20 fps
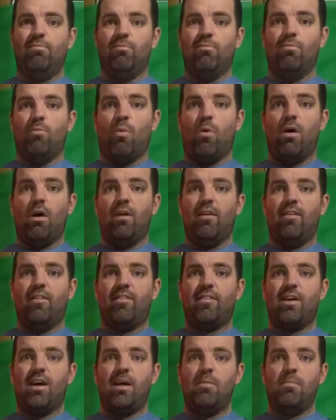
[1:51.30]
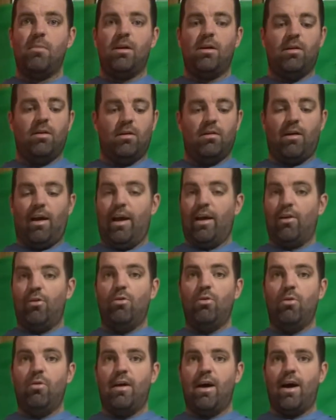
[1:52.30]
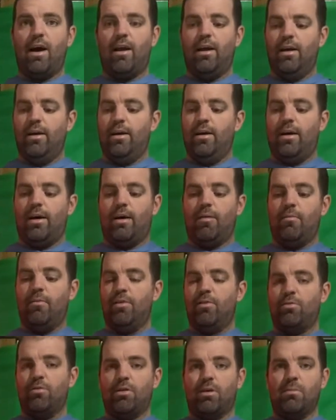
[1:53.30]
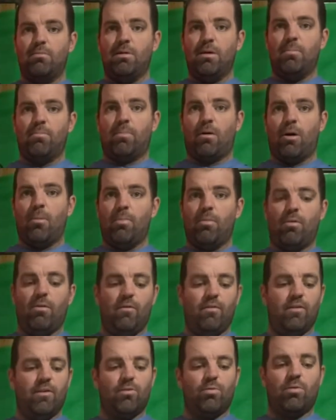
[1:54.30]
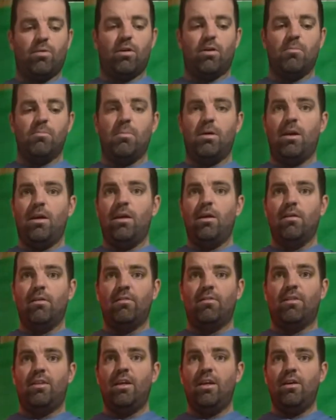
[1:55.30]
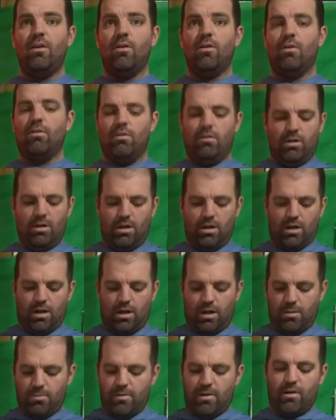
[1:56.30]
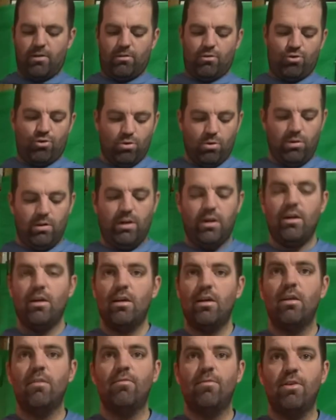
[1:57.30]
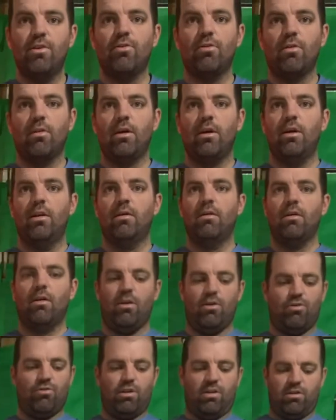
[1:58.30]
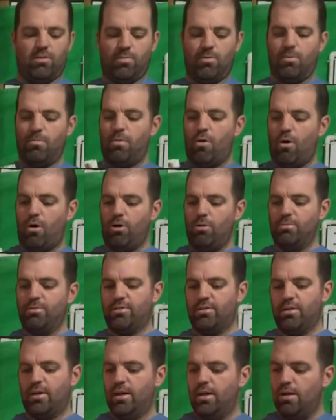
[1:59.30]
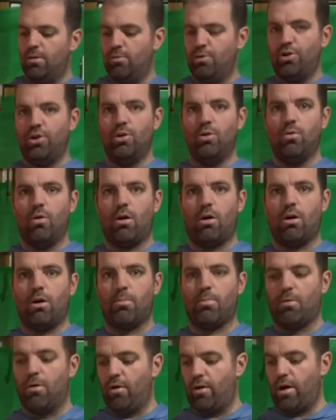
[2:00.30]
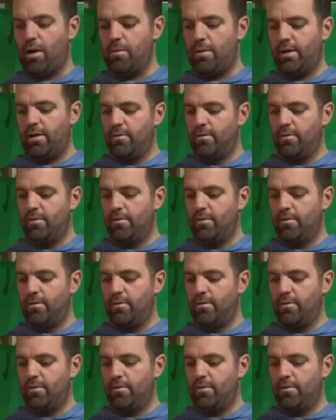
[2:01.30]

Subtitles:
1 an assignment, I can do that. This one can be purple and this one can be teal. They're truly individually addressable bulbs when you are programming.